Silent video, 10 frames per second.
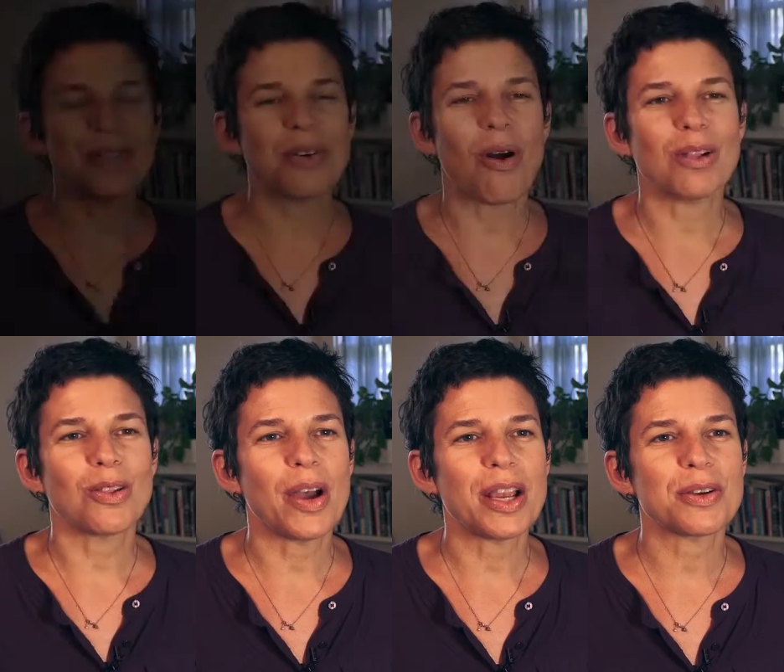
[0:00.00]
you call
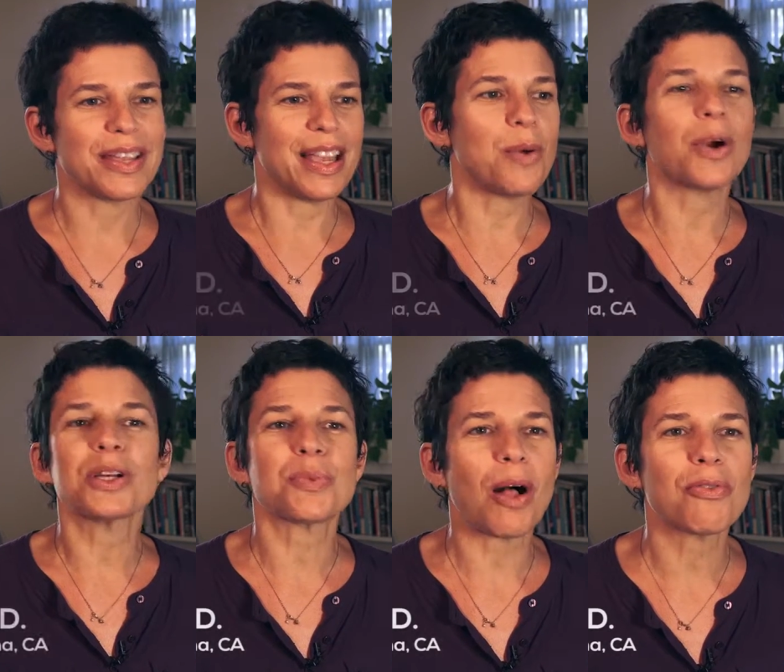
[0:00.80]
lawyers, it
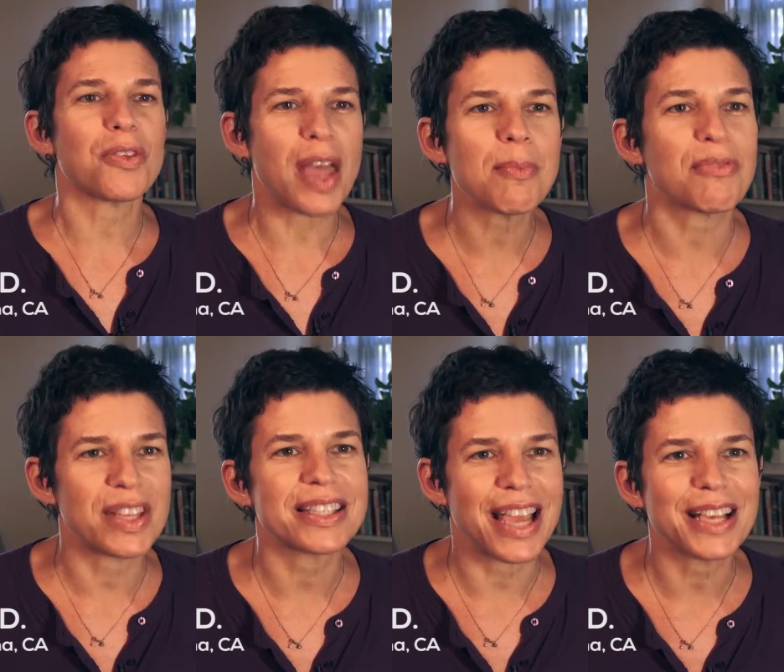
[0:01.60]
works well for them if
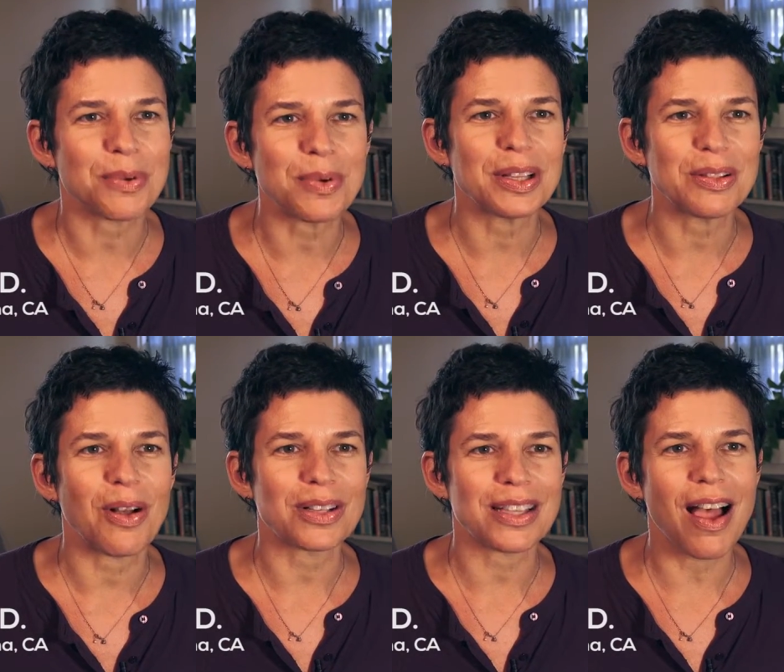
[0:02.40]
this takes a really
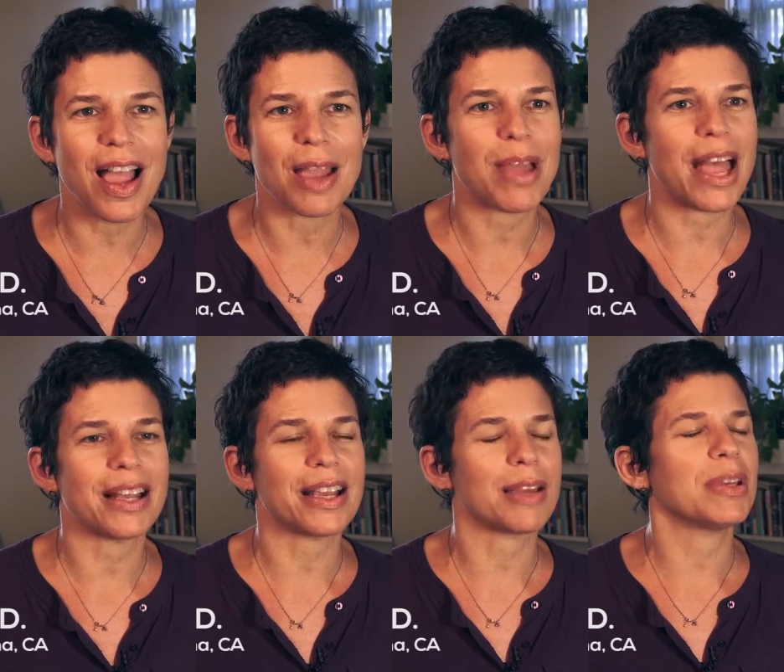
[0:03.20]
long time, and
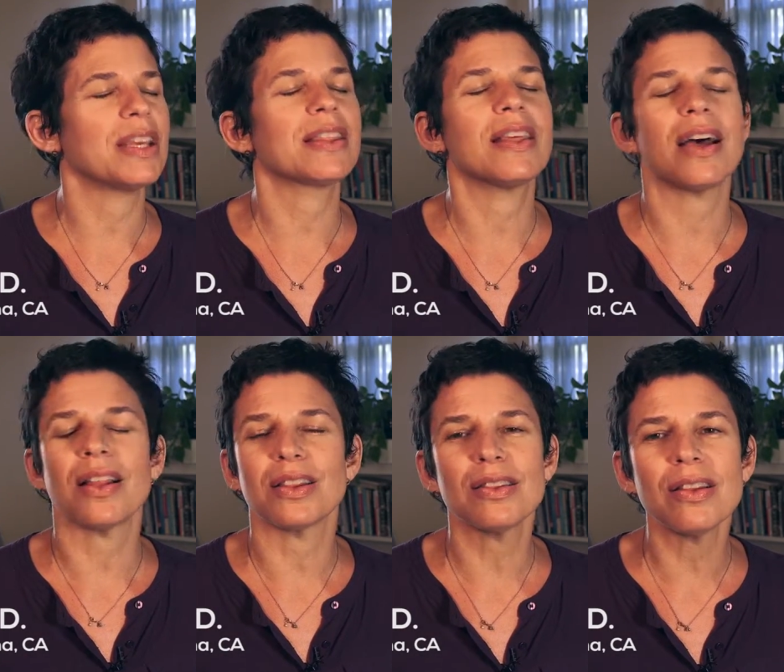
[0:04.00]
it can be a
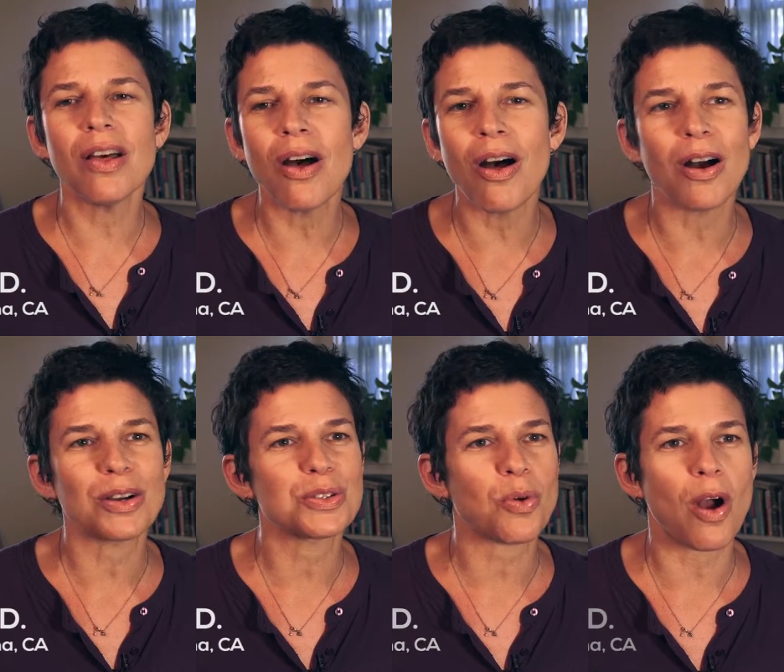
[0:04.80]

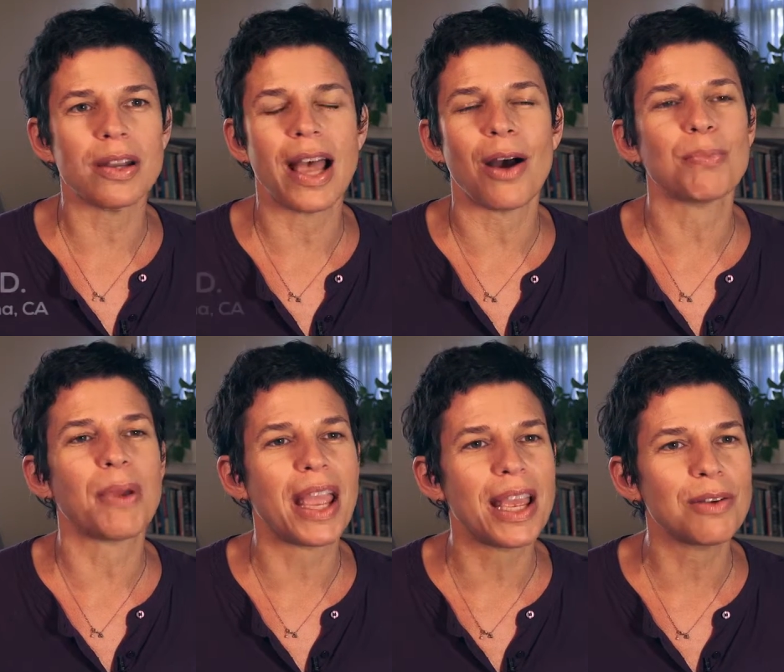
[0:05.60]
long, drawn-out,
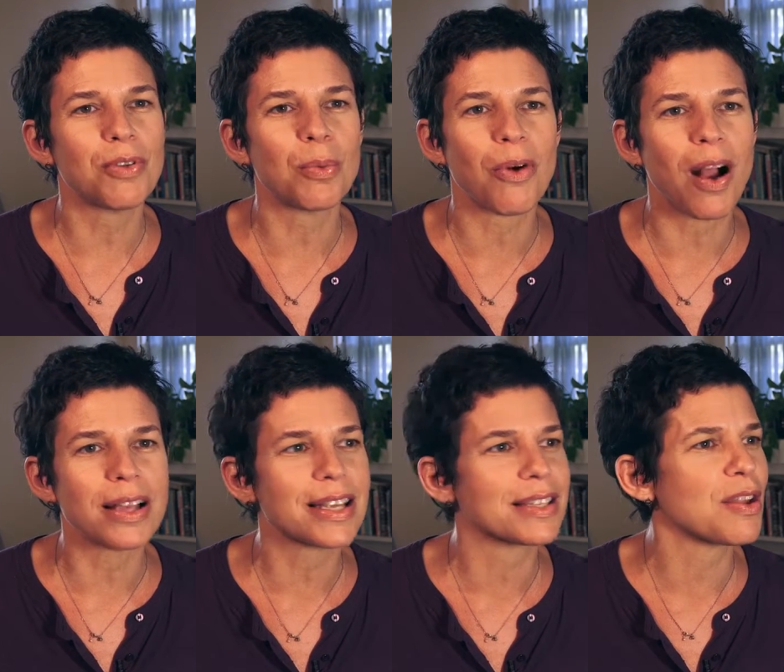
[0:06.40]
painful
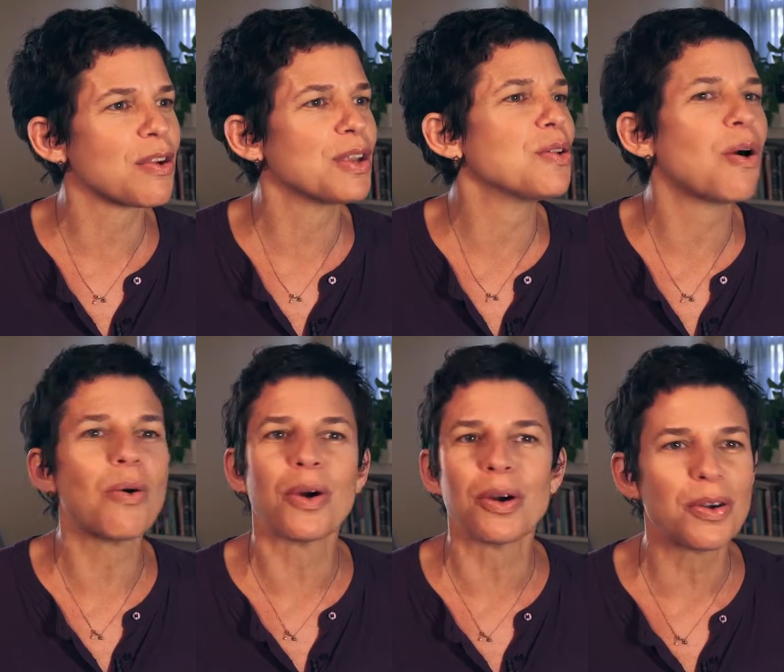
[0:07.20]
process. They're in
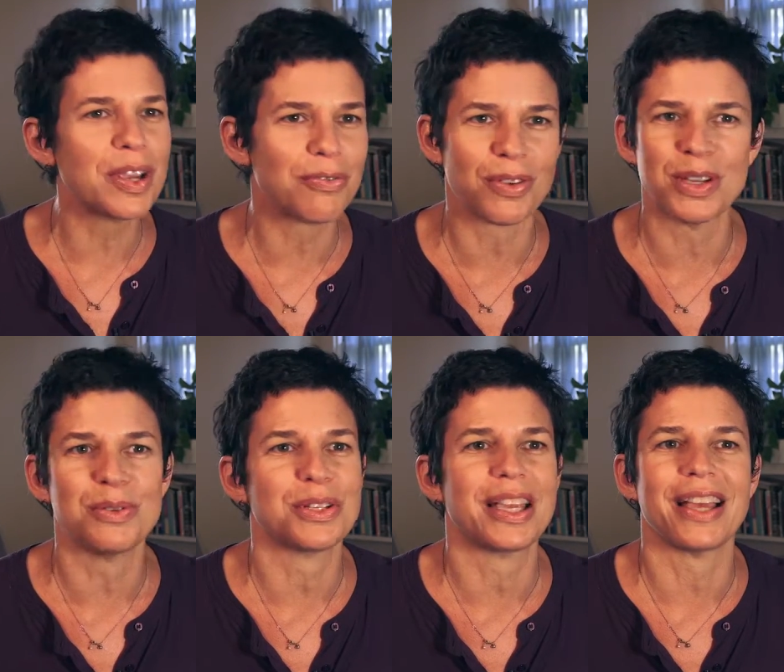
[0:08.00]
no hurry for you
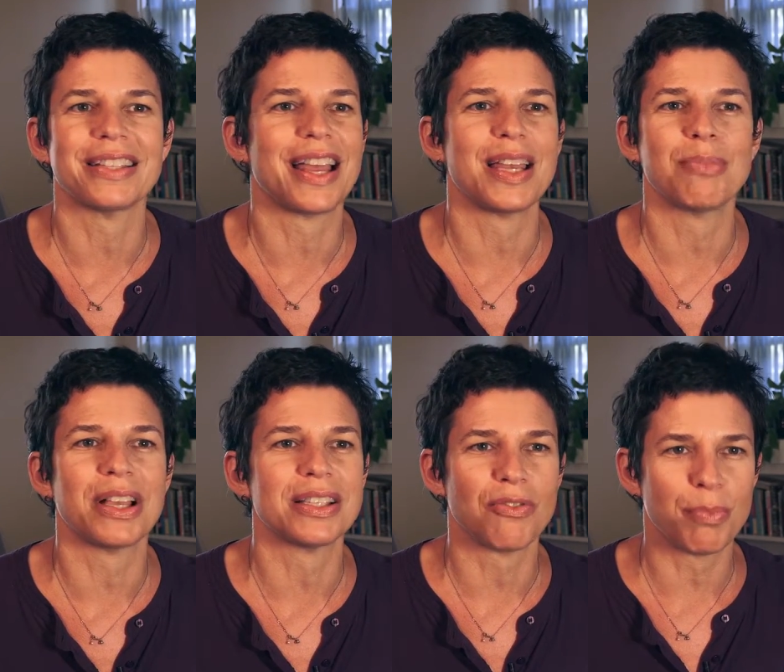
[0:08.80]
to get to any
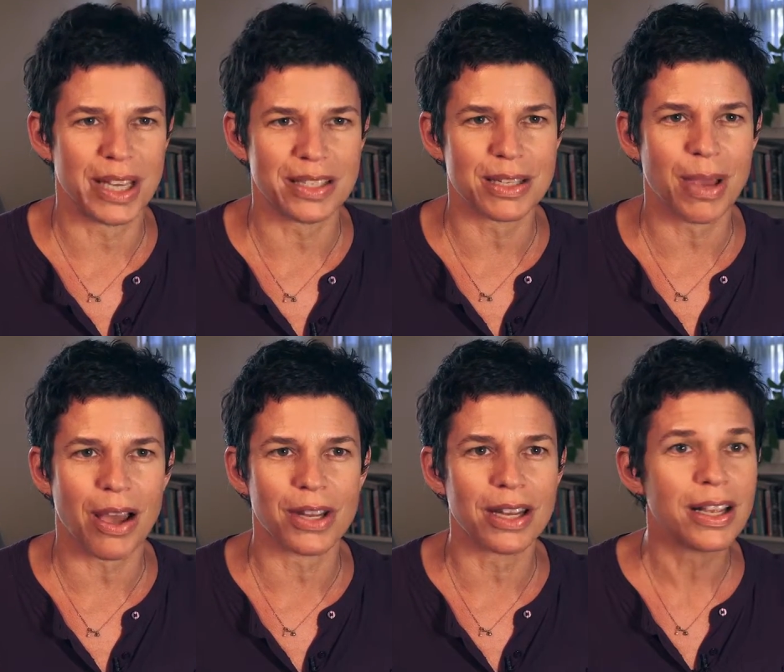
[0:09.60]
place of peace
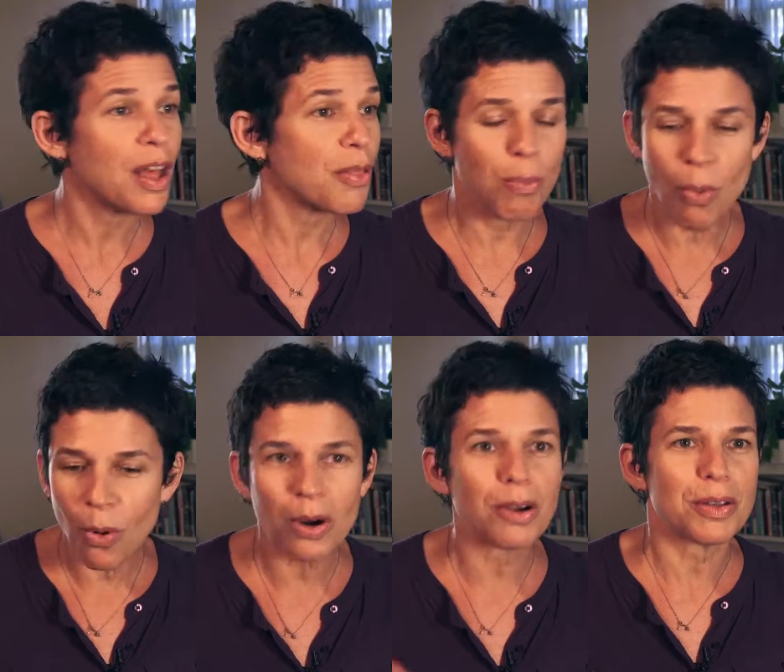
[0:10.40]
about it. The
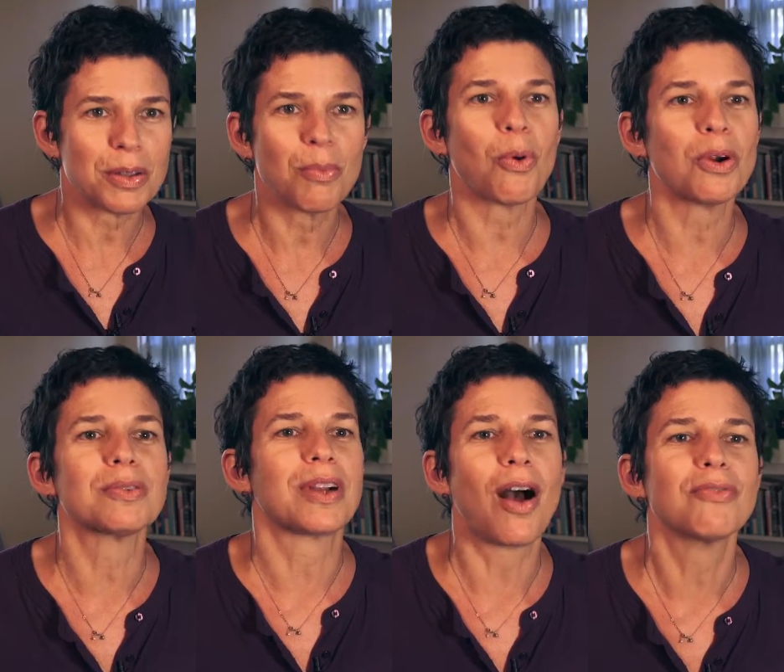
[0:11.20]
more
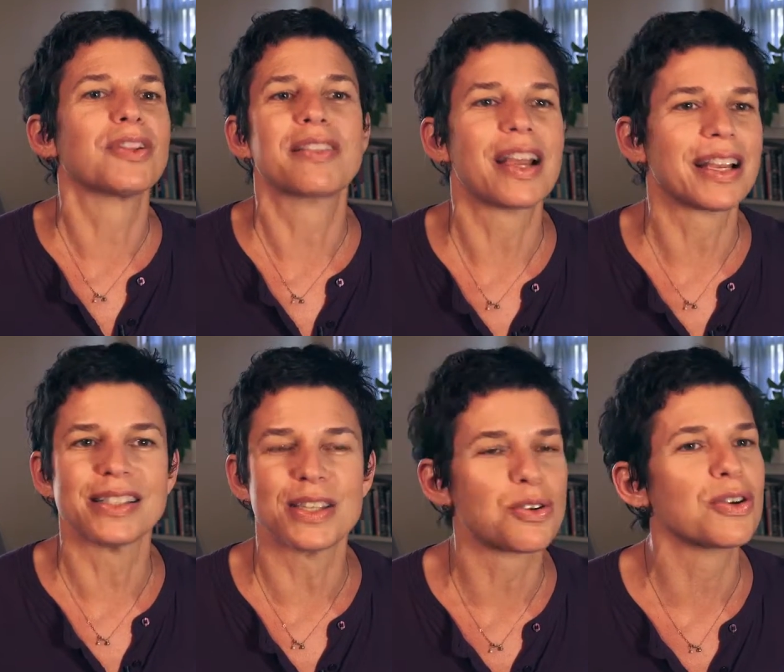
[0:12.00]
conflict that
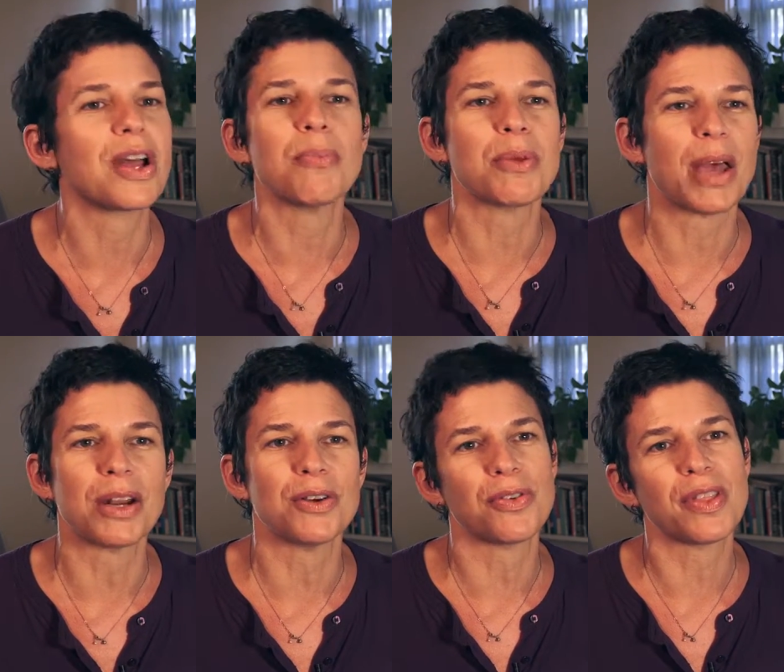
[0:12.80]
gets stirred up, the
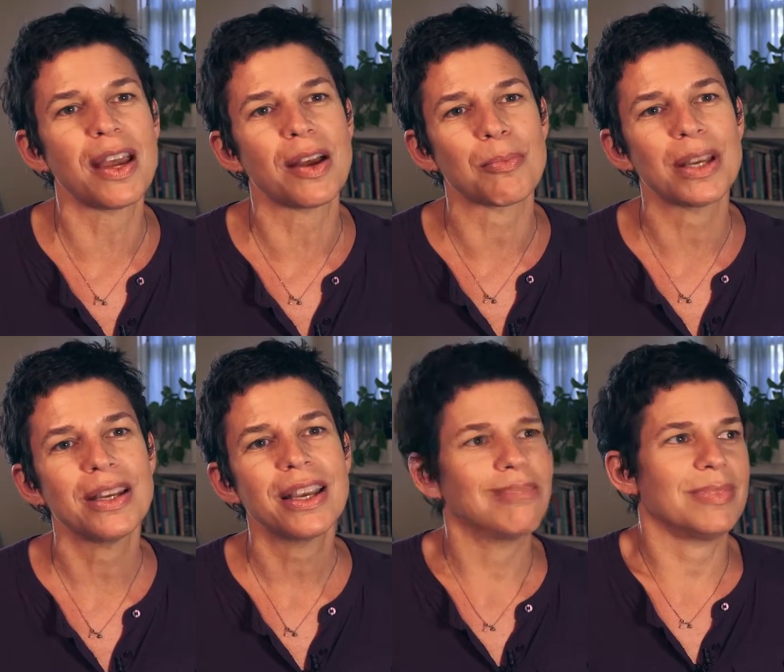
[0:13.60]
better for them.
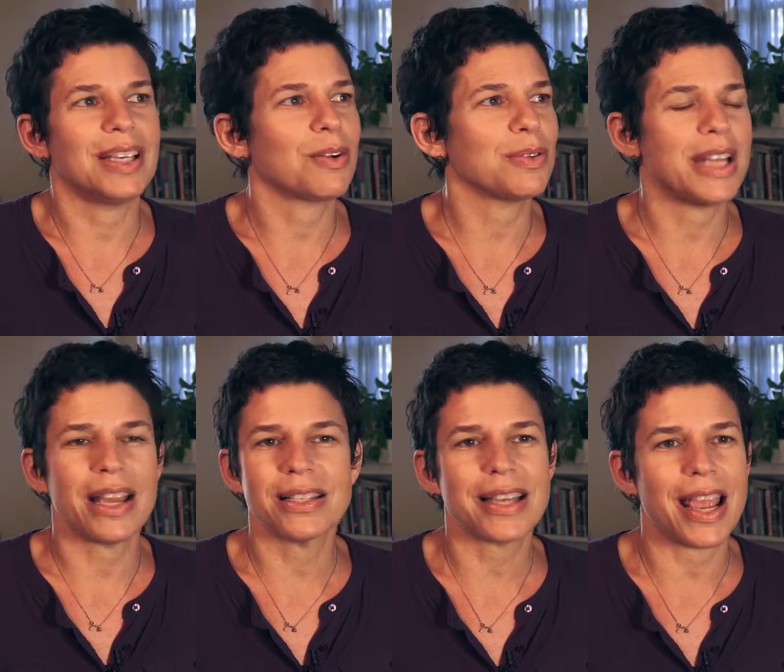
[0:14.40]
You know, Dan's